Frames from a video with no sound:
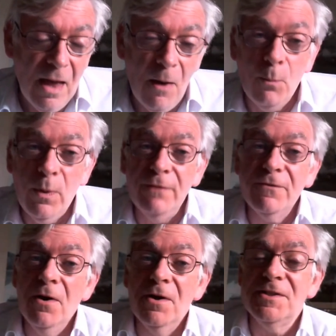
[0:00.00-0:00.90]
We've
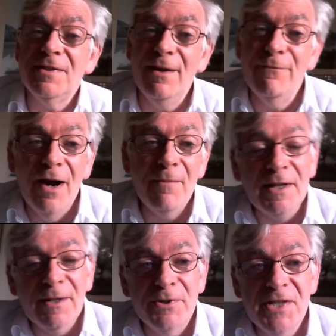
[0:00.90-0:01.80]
got
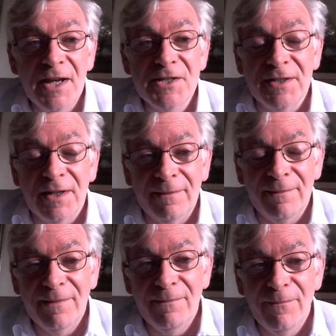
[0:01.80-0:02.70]
environmental protection
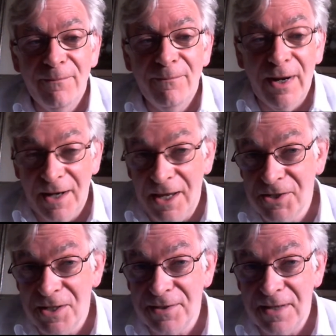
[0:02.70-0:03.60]

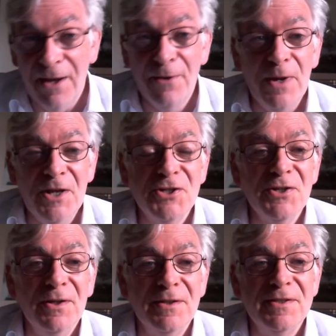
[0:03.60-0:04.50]
regulations now, which
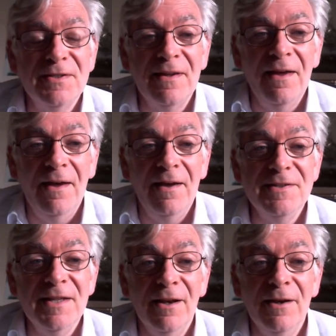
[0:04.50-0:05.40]
should
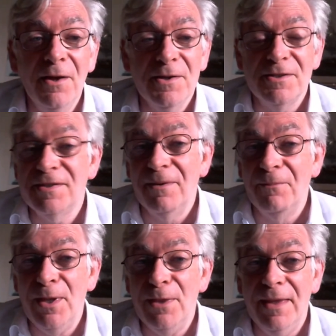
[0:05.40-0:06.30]
deal a lot
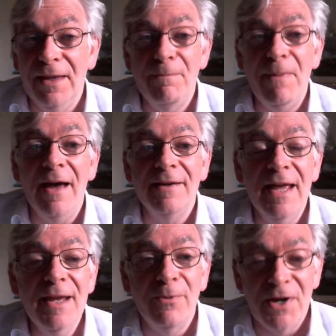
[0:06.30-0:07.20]
with the bad
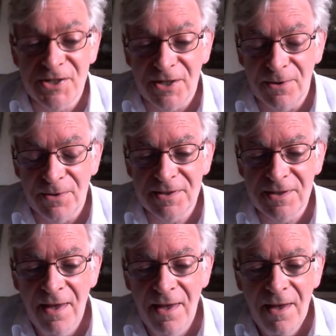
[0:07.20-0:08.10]
neighbour issues.
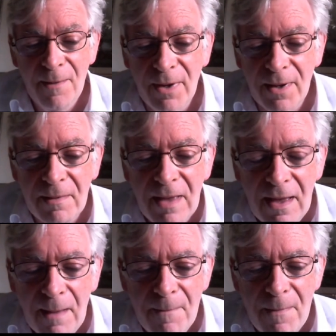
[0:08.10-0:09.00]
But
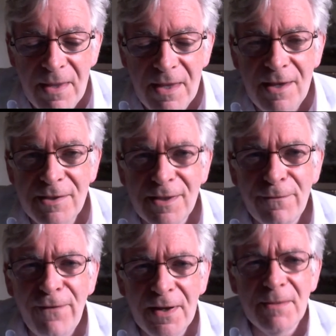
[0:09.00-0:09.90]
is the
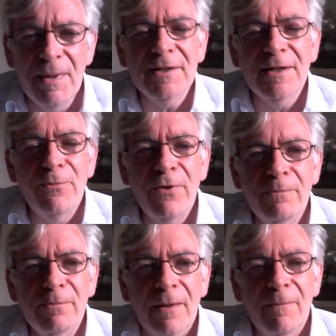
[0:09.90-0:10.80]
fundamental
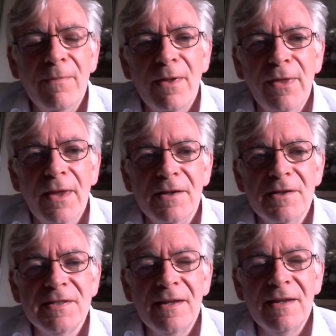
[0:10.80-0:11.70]
problem that